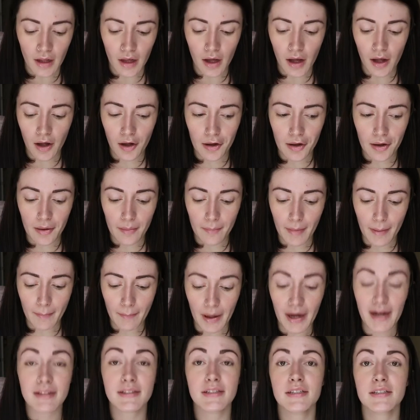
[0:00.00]

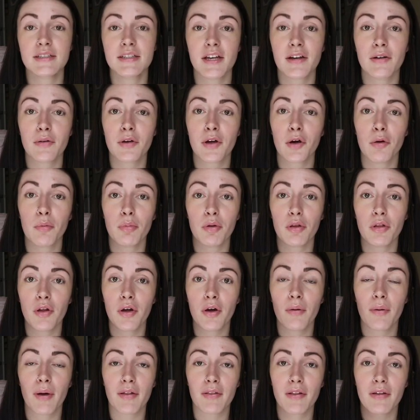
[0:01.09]
my discount code
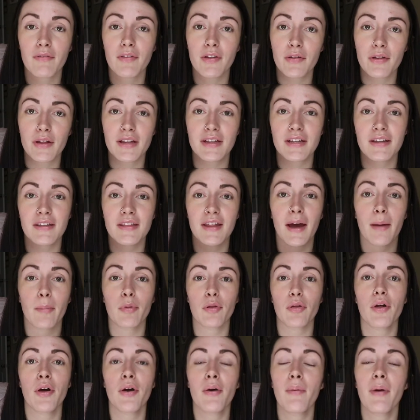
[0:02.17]
below. I'll leave the link to that
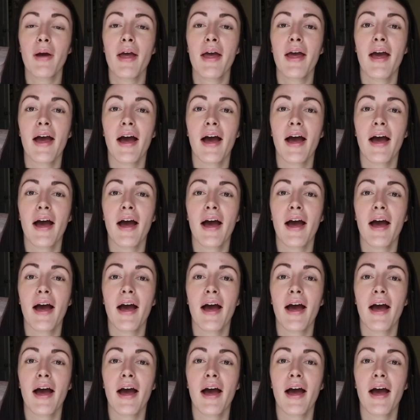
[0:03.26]
below.